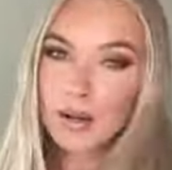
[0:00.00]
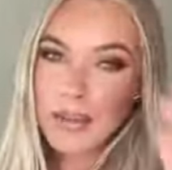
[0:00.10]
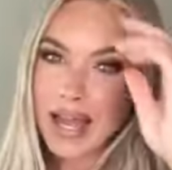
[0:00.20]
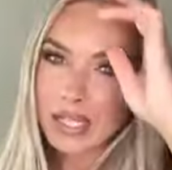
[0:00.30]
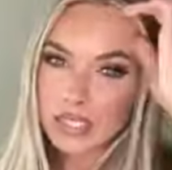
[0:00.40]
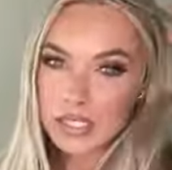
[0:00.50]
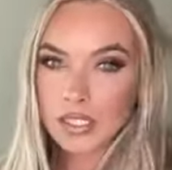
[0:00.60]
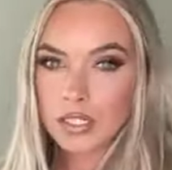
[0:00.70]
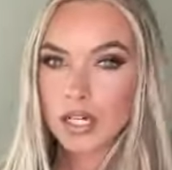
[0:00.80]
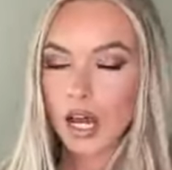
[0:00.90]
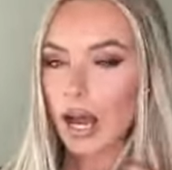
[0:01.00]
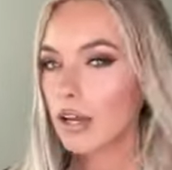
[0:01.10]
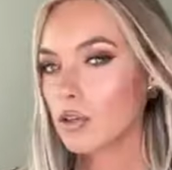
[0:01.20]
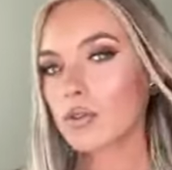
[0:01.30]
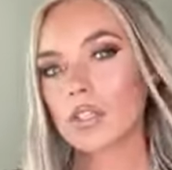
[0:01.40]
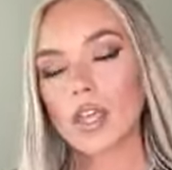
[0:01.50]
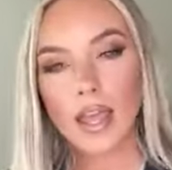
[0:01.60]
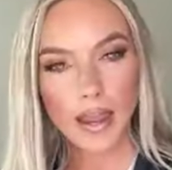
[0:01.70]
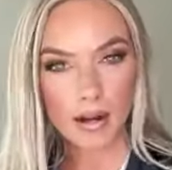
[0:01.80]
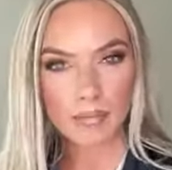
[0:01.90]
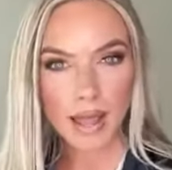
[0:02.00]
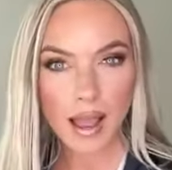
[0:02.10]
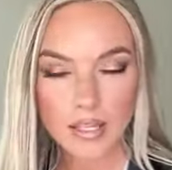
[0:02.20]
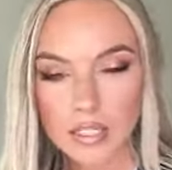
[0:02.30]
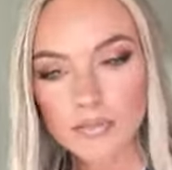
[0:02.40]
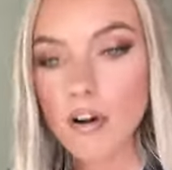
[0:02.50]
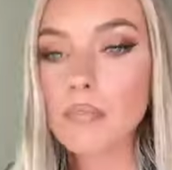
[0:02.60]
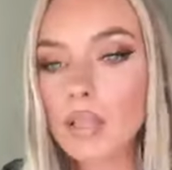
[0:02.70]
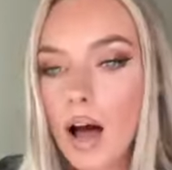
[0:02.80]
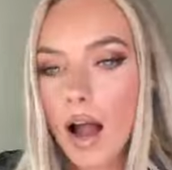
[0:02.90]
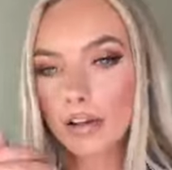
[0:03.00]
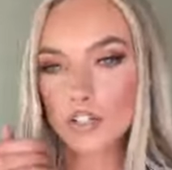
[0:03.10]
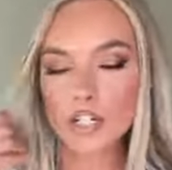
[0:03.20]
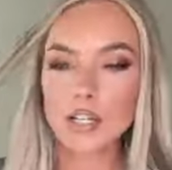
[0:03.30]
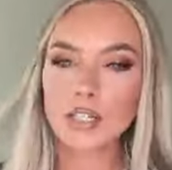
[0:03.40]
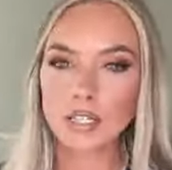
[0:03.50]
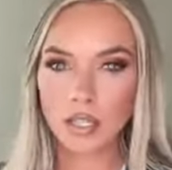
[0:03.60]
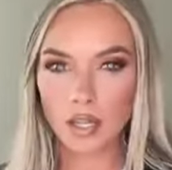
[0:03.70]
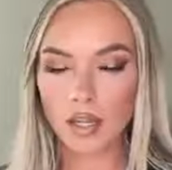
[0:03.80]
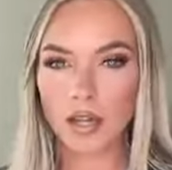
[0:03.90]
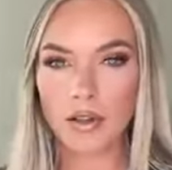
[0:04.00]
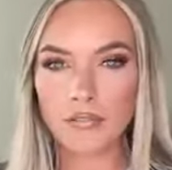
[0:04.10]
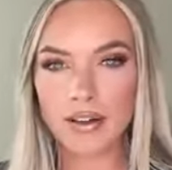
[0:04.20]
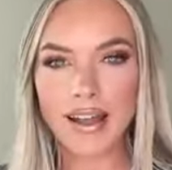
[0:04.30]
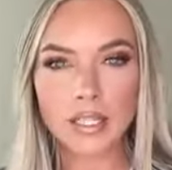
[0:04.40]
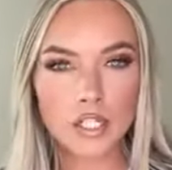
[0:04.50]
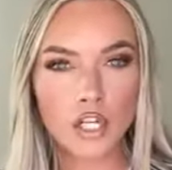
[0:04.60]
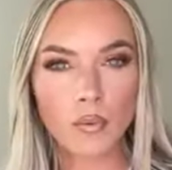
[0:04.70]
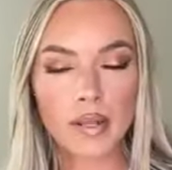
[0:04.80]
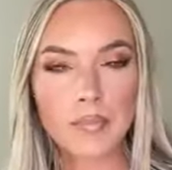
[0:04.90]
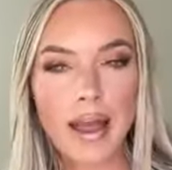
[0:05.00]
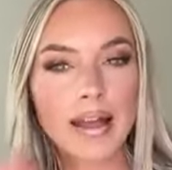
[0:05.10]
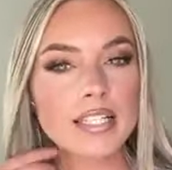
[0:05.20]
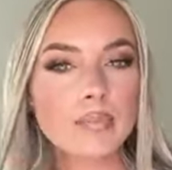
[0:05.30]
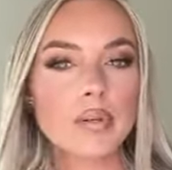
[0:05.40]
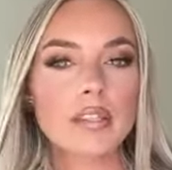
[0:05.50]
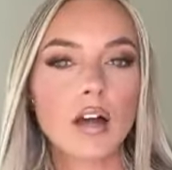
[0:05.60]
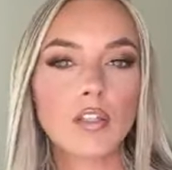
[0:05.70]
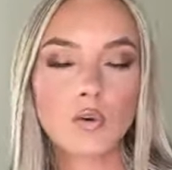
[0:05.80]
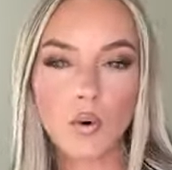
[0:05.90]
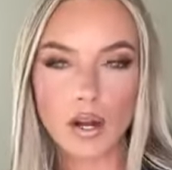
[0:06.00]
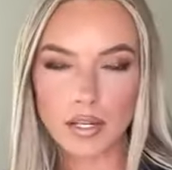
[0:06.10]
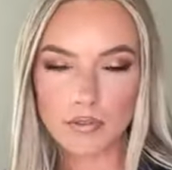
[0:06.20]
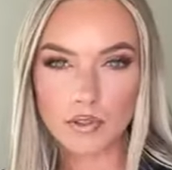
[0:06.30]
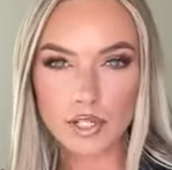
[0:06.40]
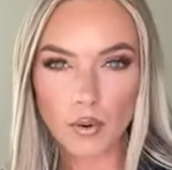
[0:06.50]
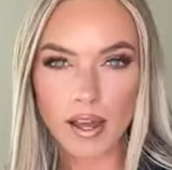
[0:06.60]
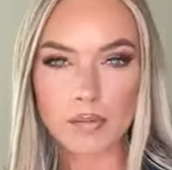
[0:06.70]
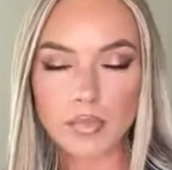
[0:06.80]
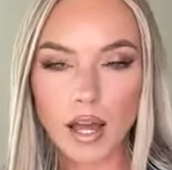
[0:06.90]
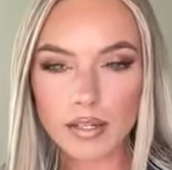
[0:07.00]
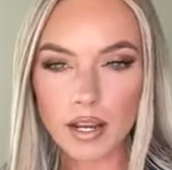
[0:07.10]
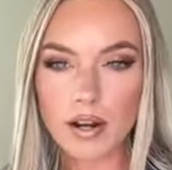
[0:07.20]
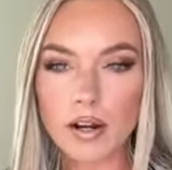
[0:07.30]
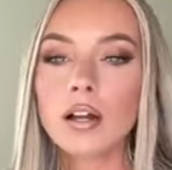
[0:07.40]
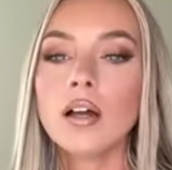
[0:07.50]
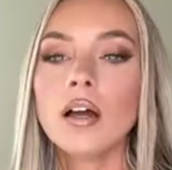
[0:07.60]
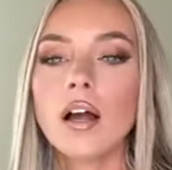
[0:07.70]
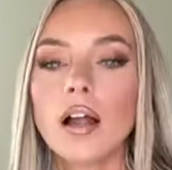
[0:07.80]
Hair mask. I use the hair mask from Lange. It's the violet toning mask. But the other one, if you don't have blonde hair,